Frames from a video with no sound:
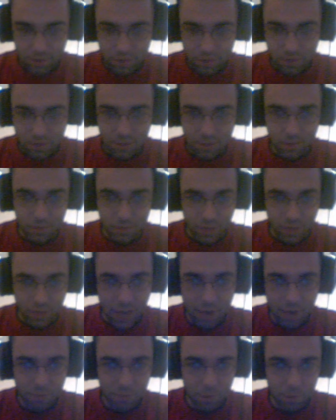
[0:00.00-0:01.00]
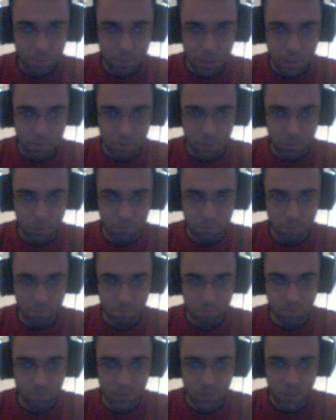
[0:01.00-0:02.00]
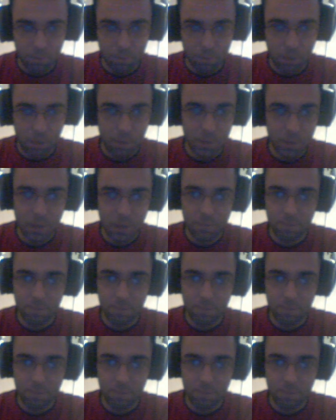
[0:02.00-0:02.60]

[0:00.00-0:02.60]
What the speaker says: There's a handful of people. You can probably